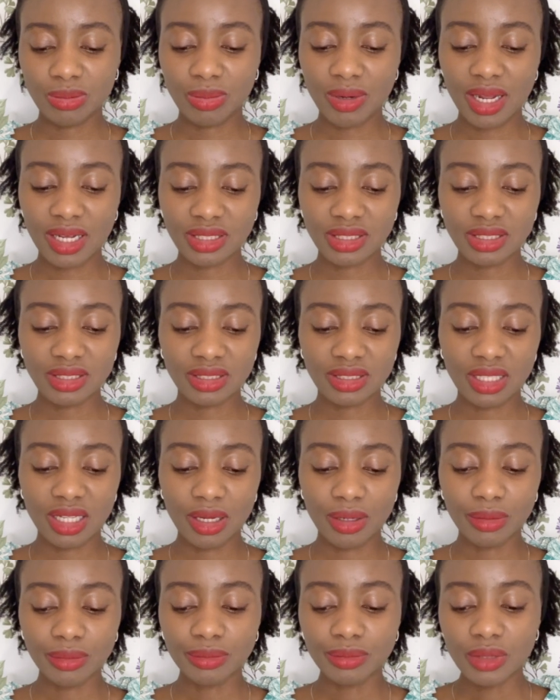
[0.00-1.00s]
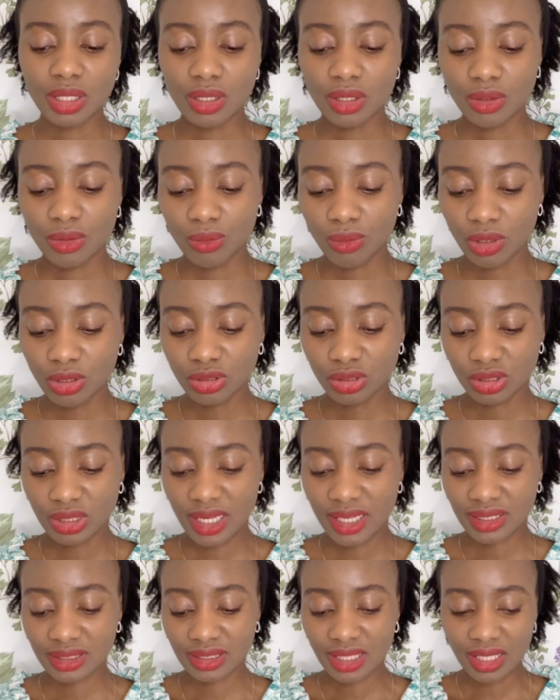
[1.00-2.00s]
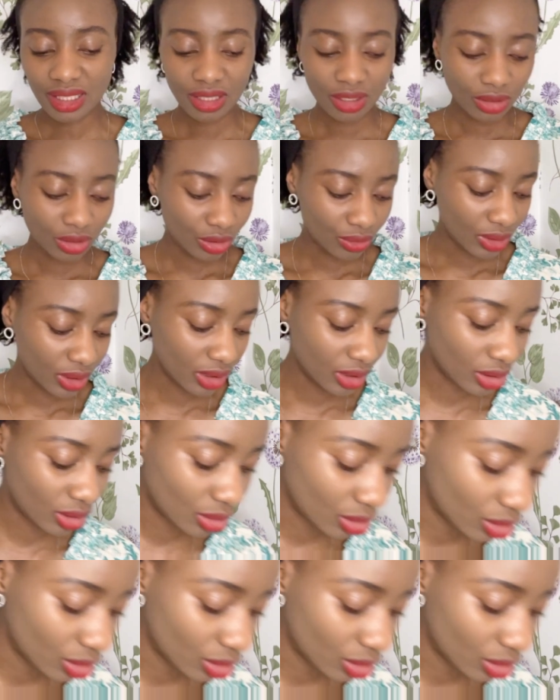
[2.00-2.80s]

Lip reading: practice now, what exactly do we need to